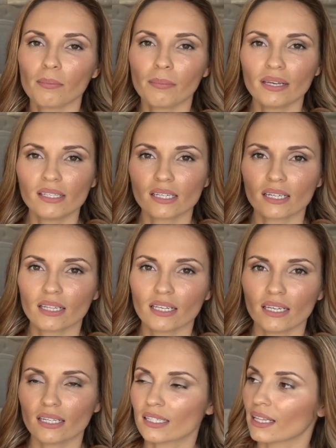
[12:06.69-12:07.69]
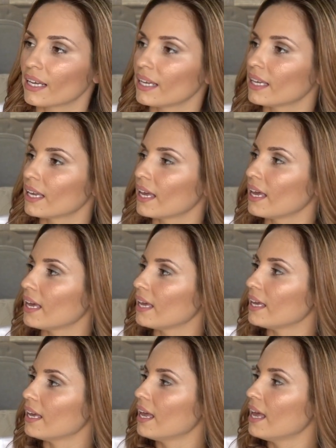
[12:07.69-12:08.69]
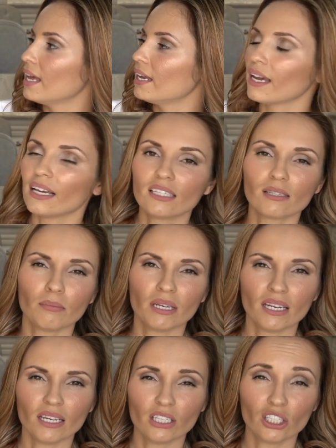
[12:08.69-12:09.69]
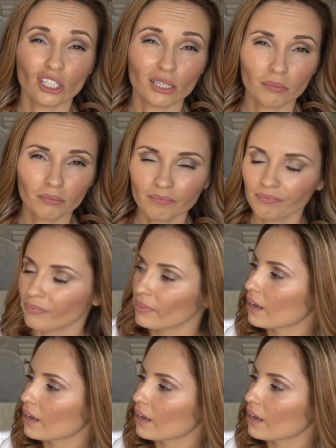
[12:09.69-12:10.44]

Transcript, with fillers: Basically, it's like a nice mini gym